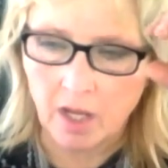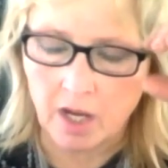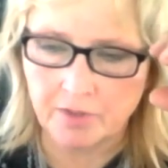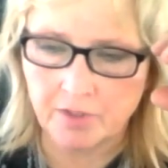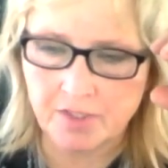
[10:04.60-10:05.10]

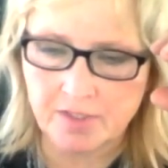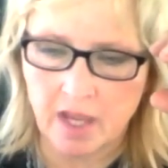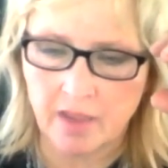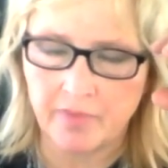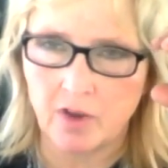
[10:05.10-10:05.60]

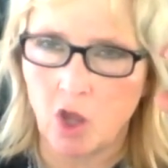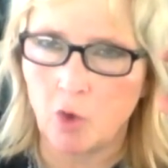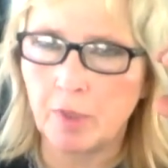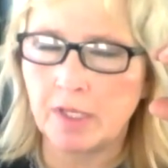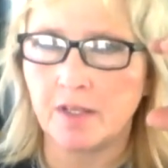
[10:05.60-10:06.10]
understand that
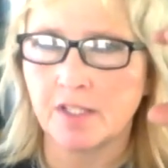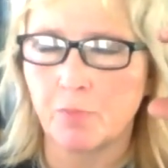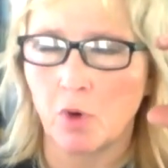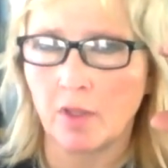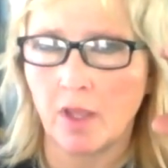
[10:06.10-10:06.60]
all we need is
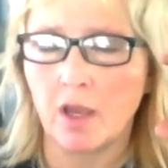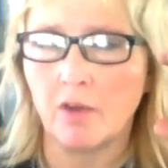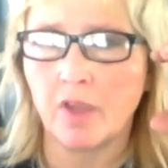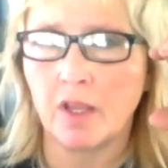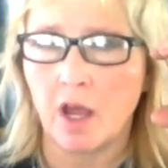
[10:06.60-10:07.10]
more
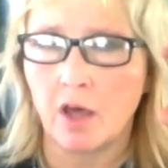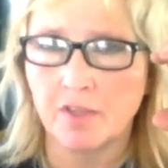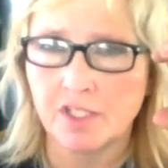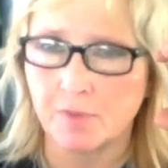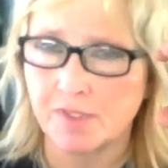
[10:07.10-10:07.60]
love and all
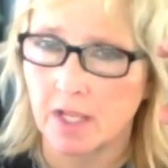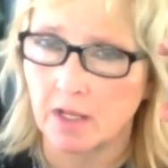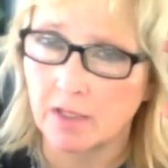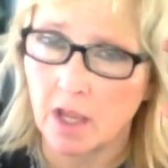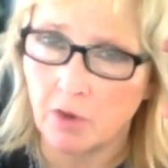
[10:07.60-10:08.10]
this will
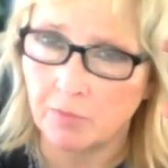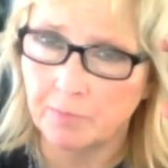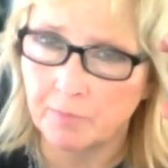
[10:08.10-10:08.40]
settle down.